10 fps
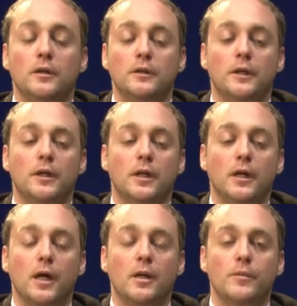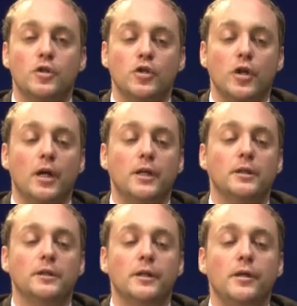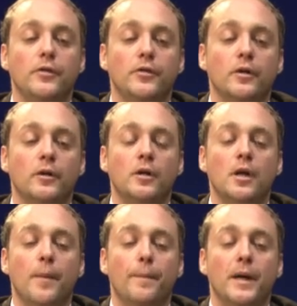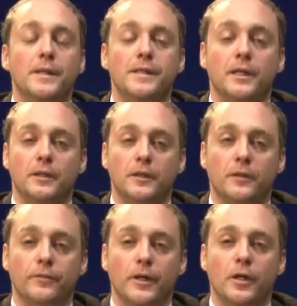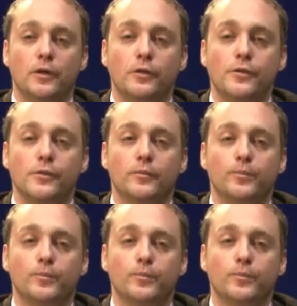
They can be generated either by technical failures,